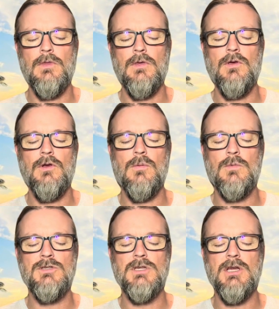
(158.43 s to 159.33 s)
You can
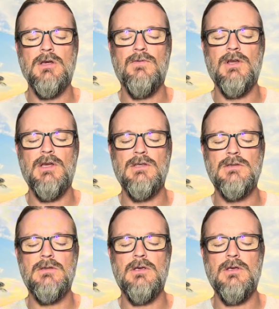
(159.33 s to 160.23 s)
almost think of it
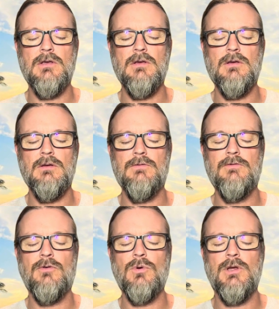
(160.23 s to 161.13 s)
as the
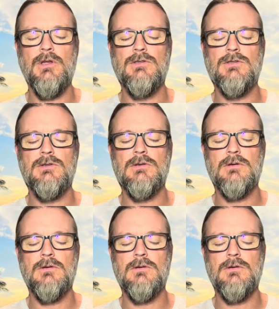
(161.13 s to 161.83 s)
voids.